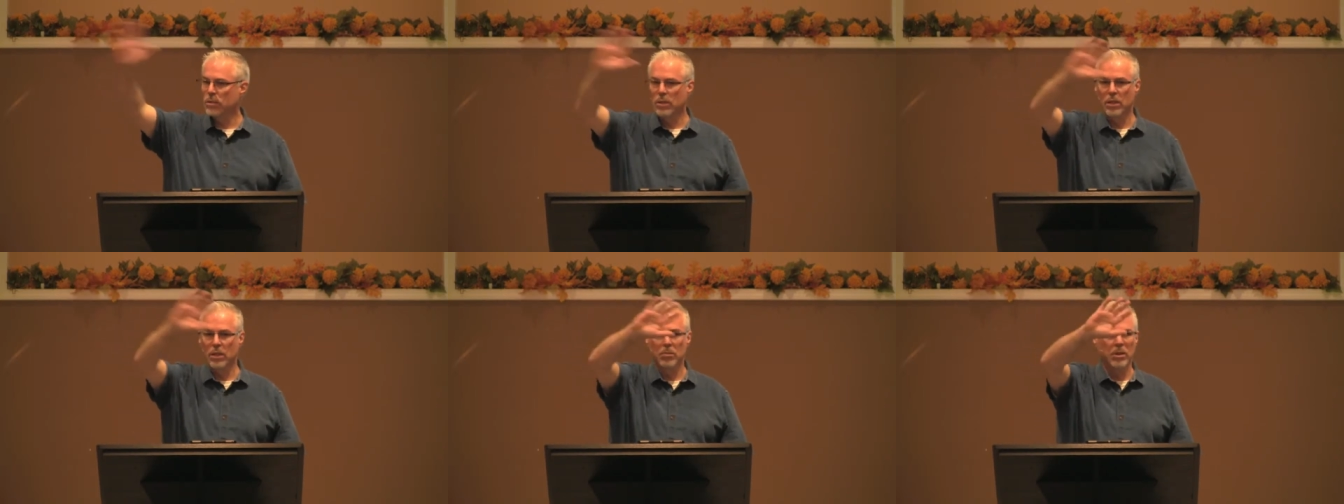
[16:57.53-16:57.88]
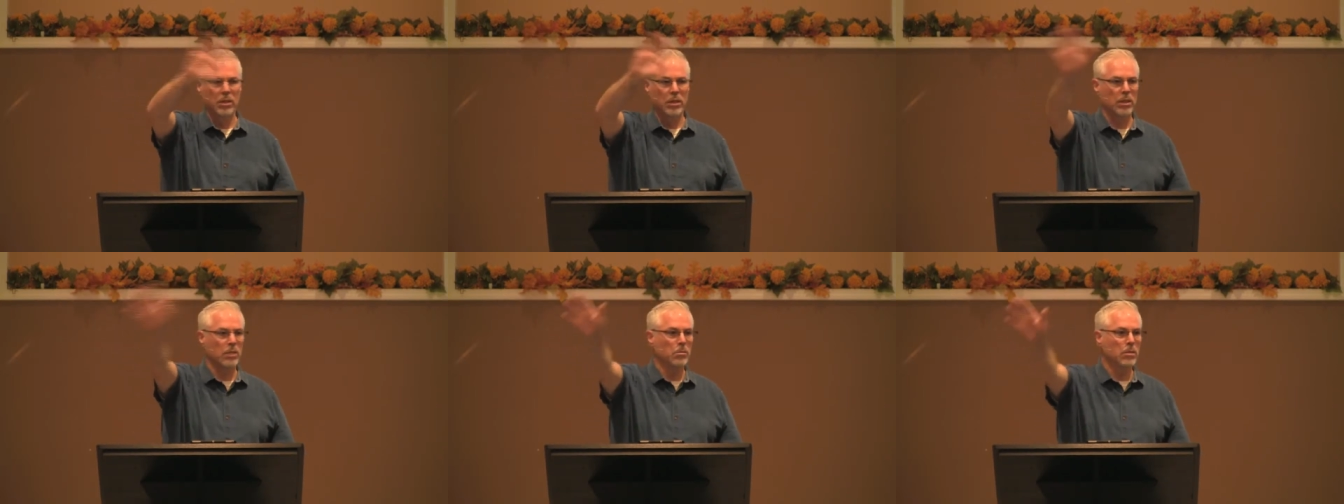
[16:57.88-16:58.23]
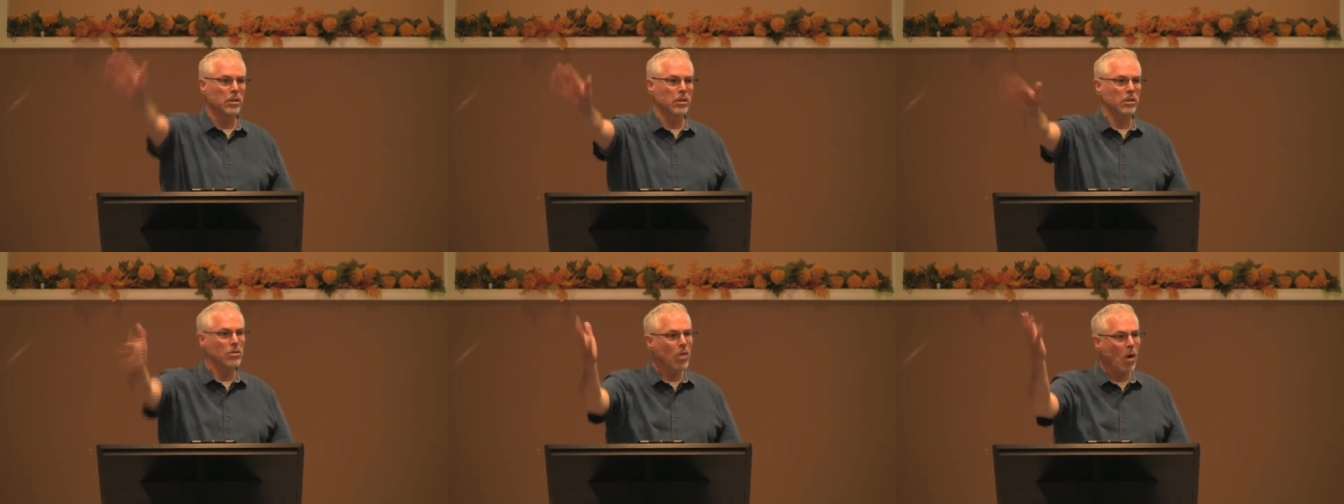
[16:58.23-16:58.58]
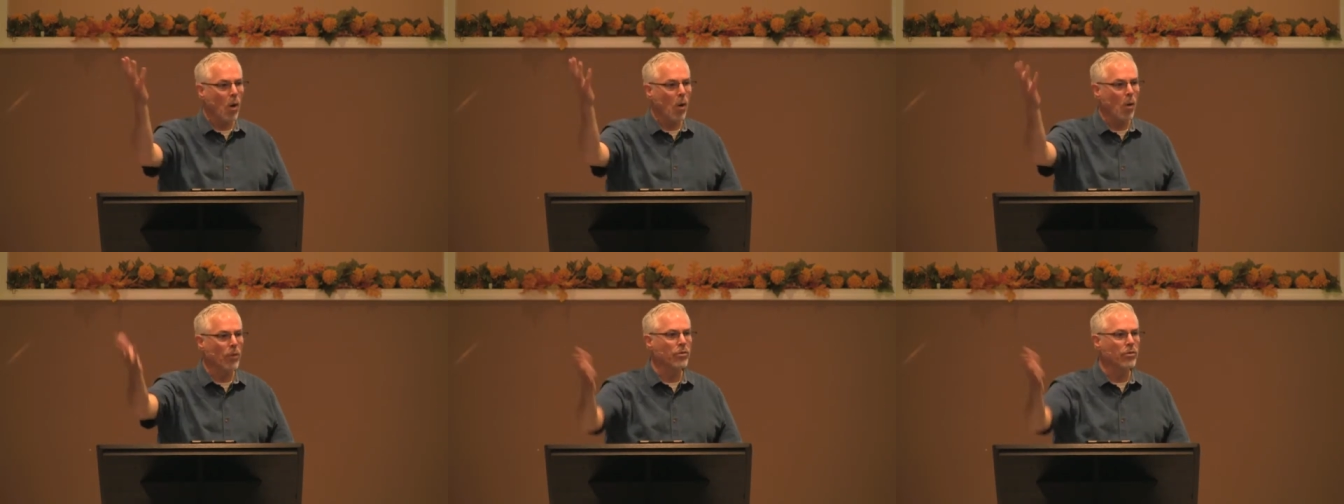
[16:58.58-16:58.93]
Anybody? Anybody?
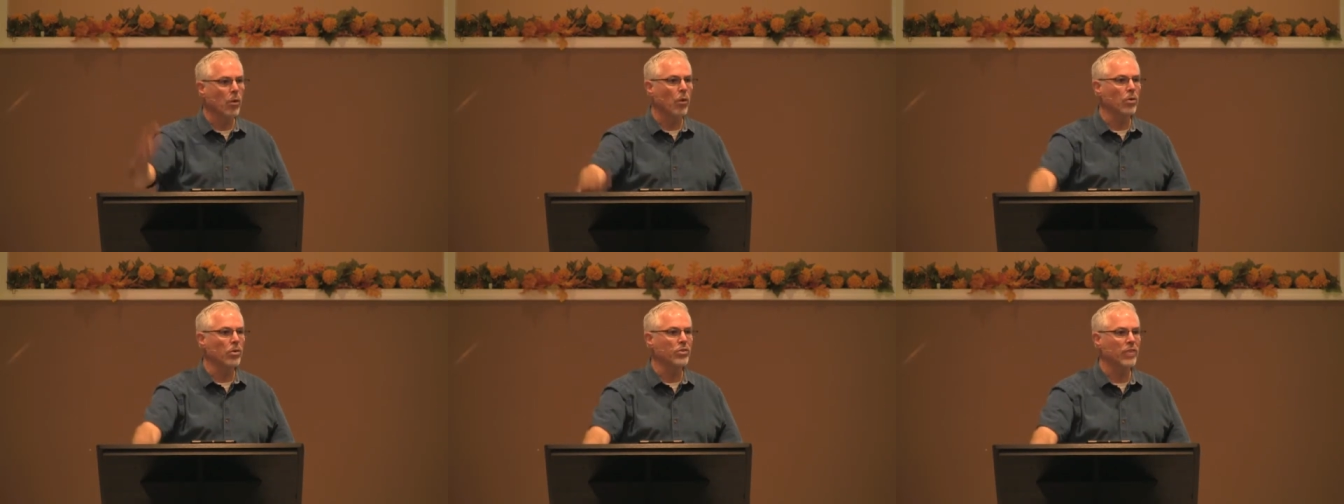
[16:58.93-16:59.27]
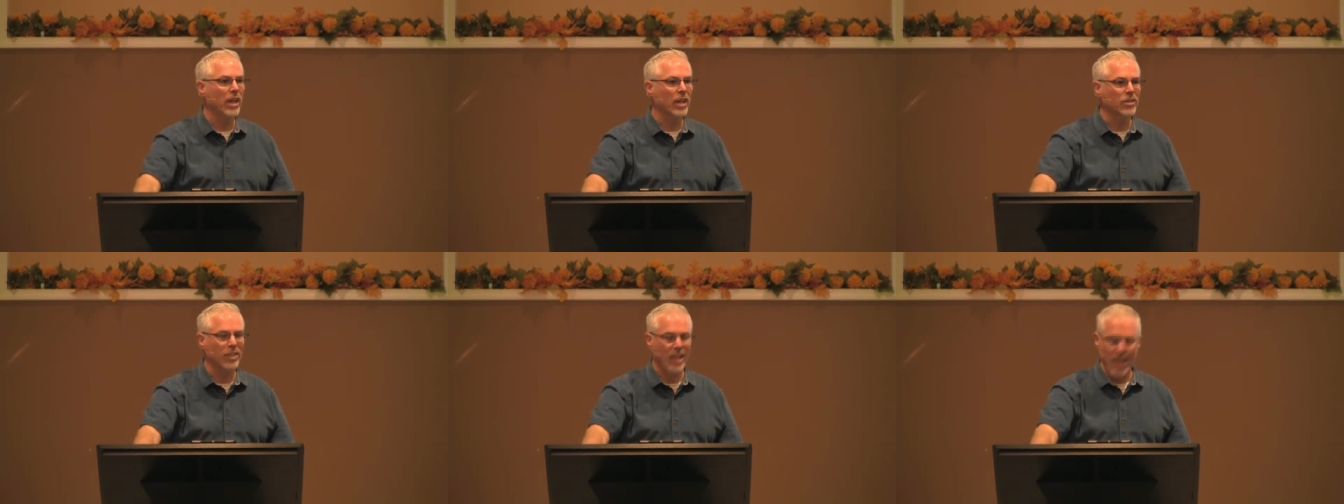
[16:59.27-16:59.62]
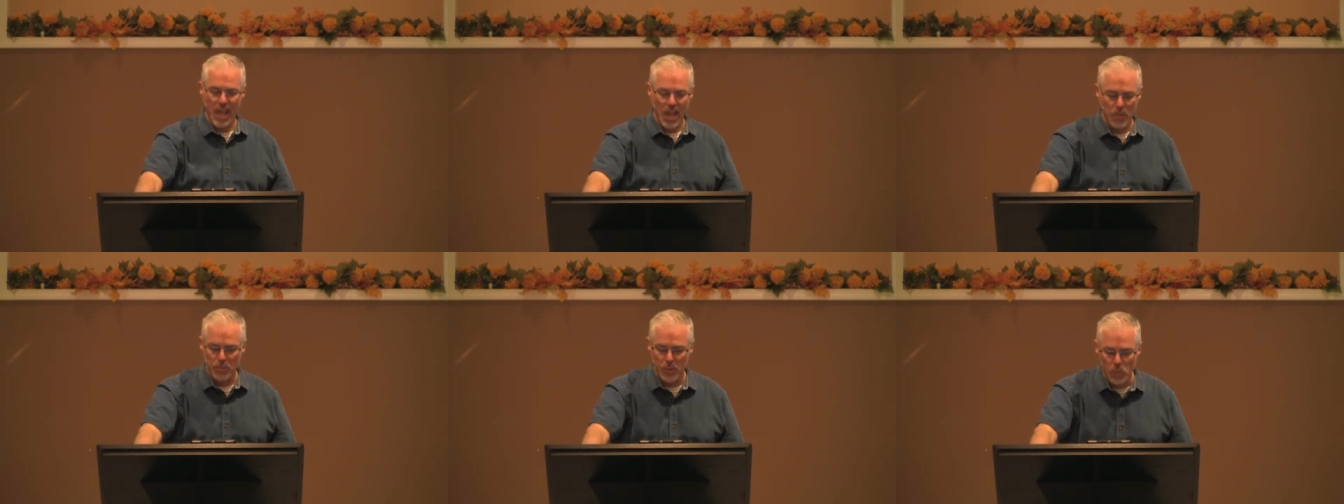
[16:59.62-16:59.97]
No, of course that can't